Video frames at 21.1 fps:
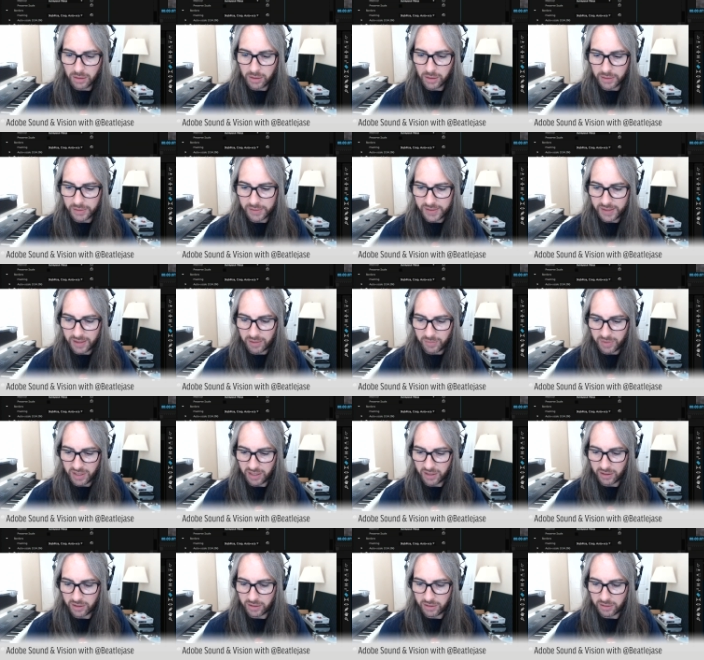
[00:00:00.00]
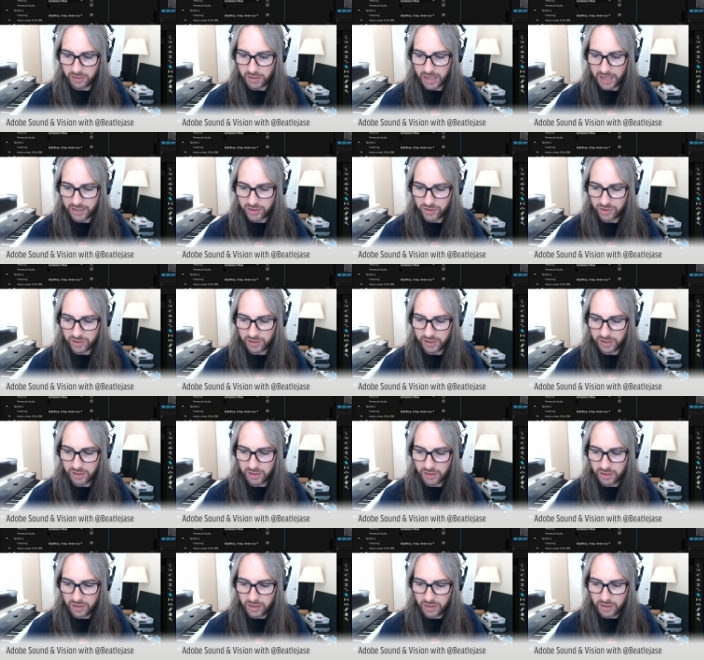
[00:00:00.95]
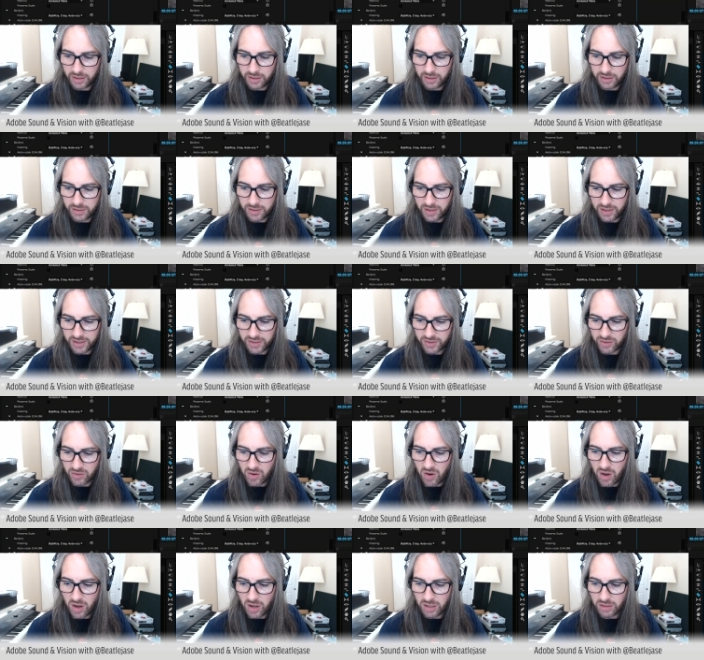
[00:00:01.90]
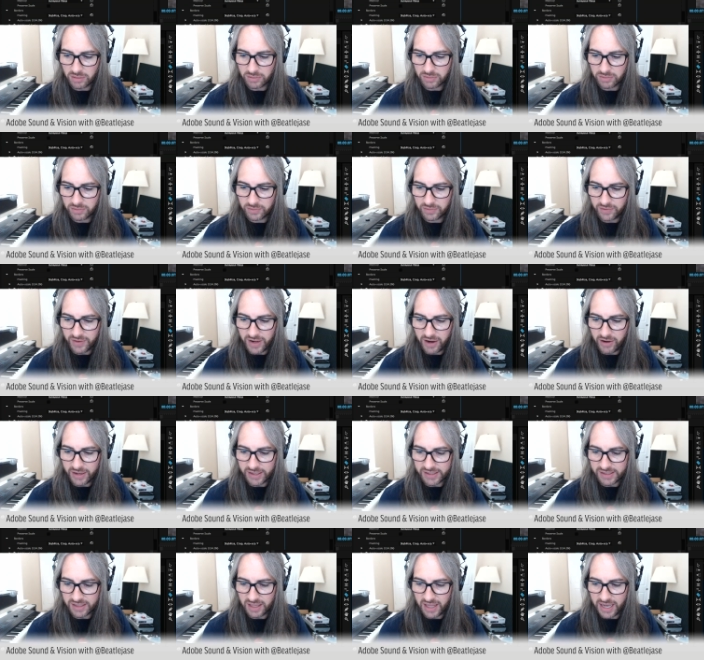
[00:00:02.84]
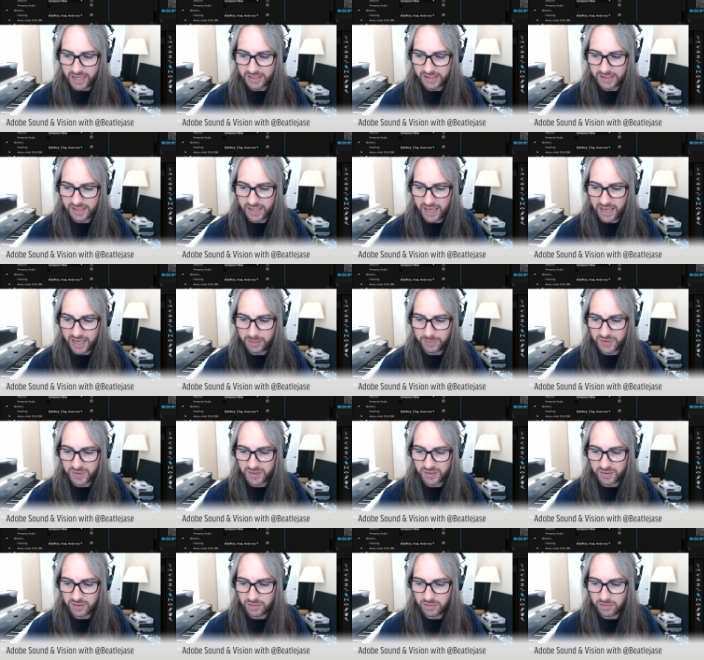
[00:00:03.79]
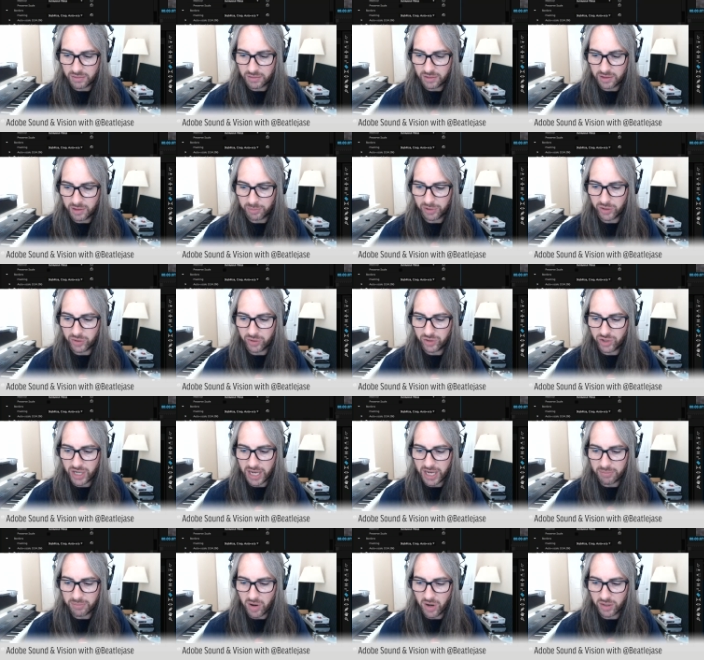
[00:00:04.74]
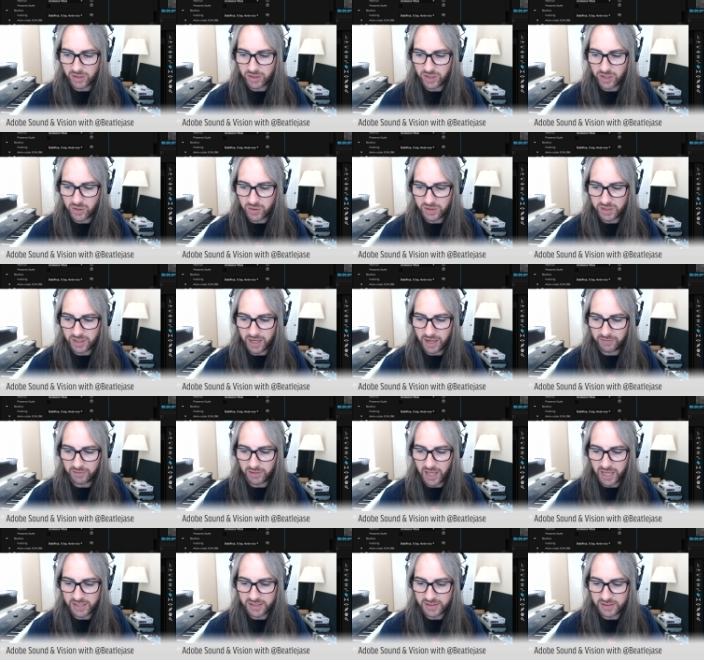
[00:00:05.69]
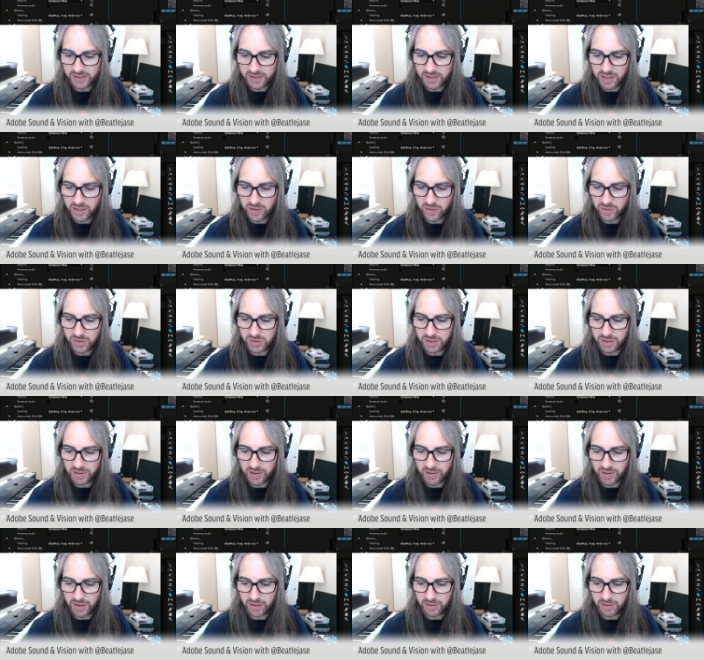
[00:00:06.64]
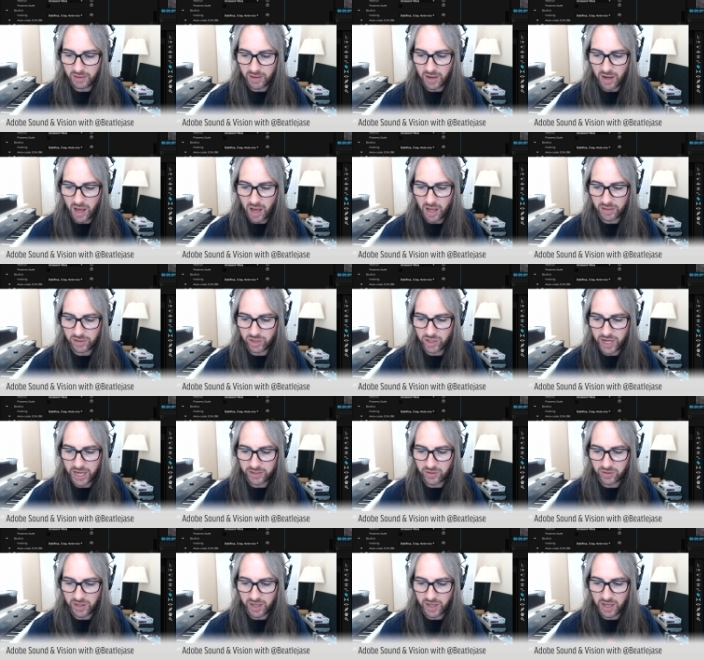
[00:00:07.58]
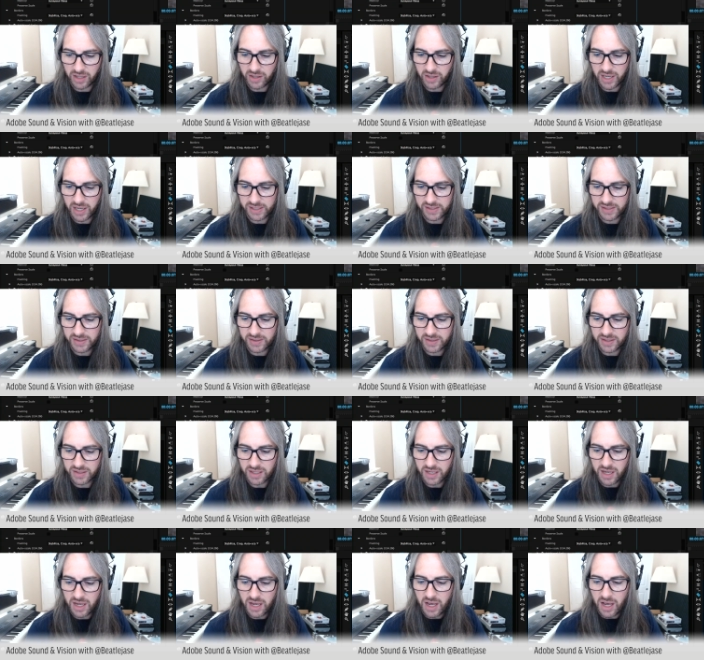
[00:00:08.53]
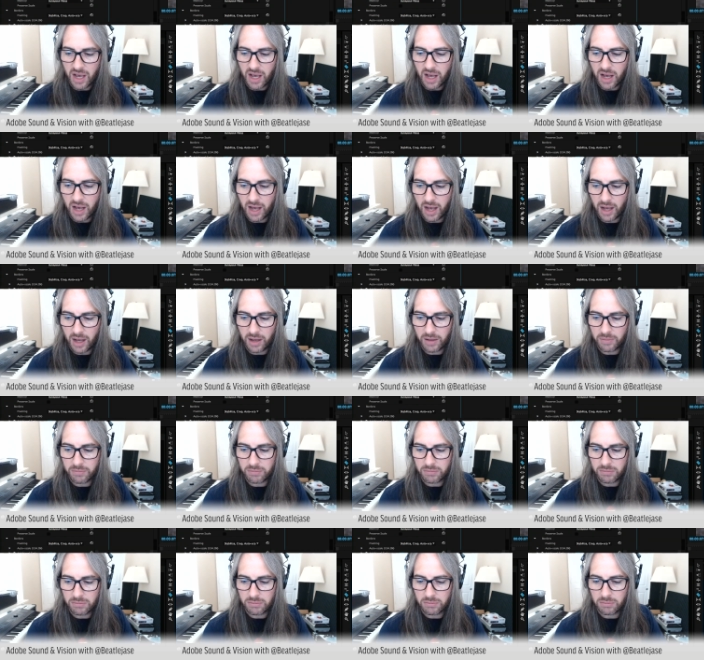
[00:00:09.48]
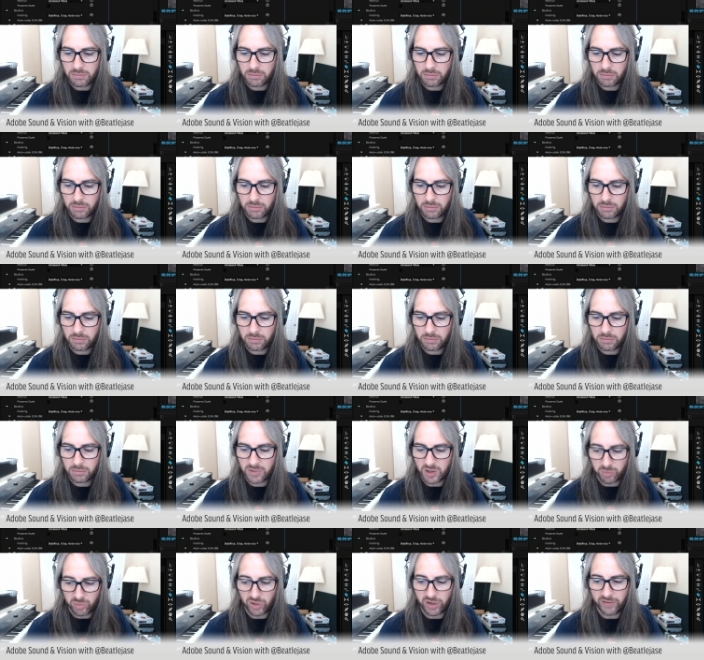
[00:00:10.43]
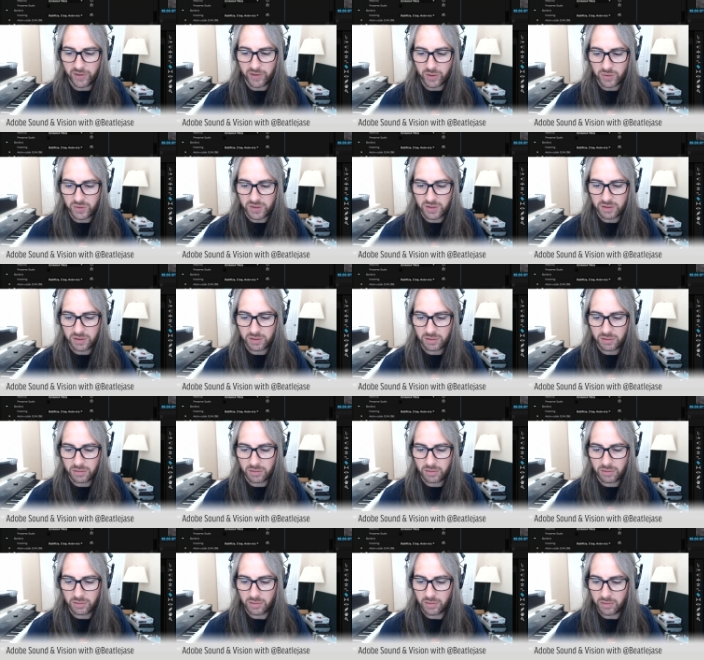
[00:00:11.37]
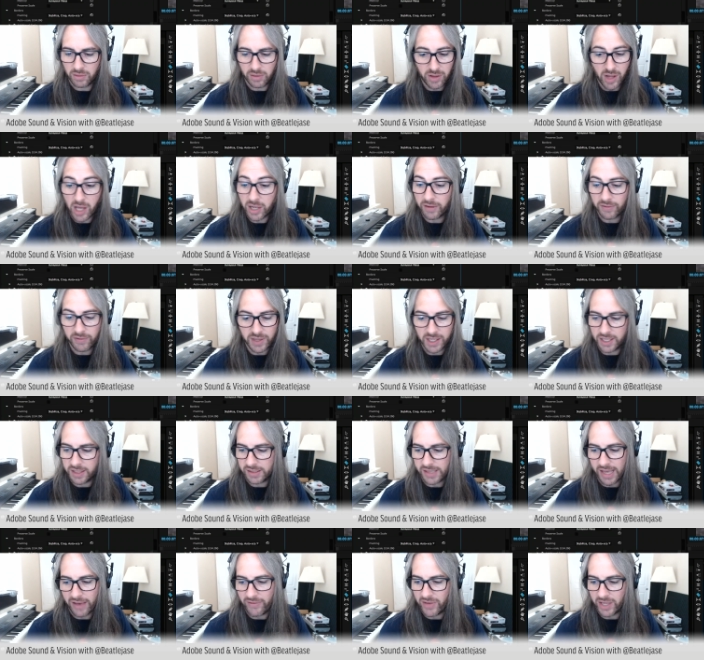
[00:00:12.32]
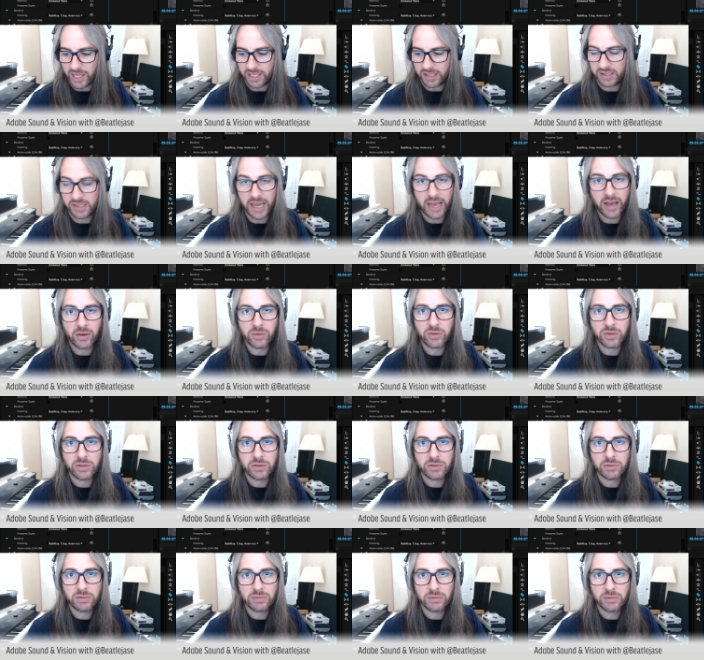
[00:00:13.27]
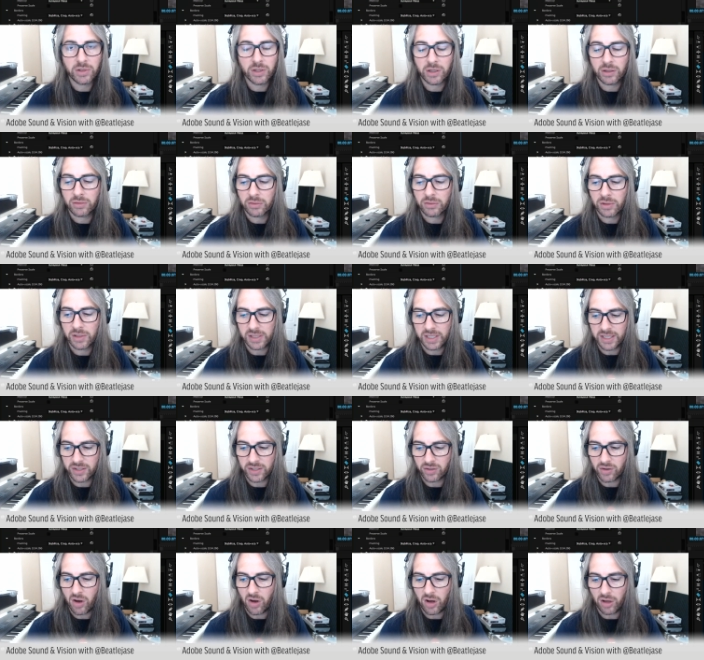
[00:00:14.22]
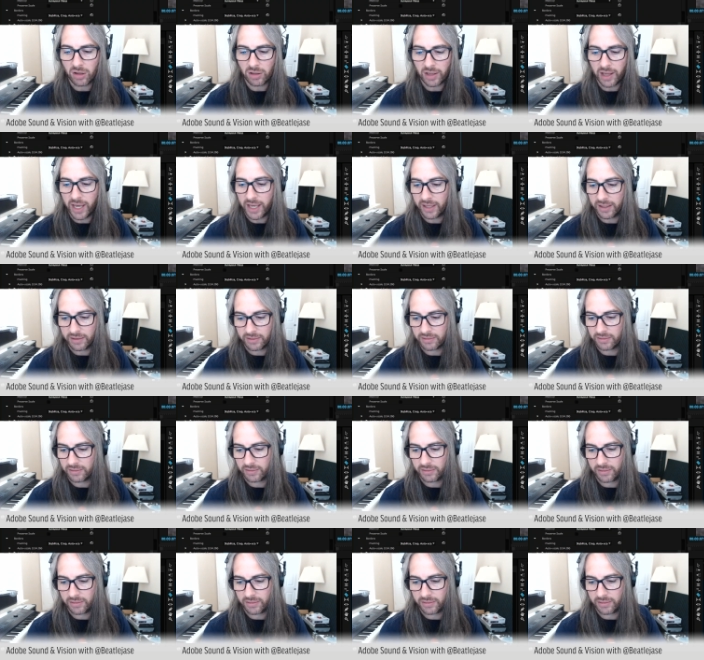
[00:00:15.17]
You can see them here actually. So these are all various landscapes. The blue check mark shows that I've licensed those, and then the non-checked or the unlicensed. The previews. None of these have any sound, because these are all like,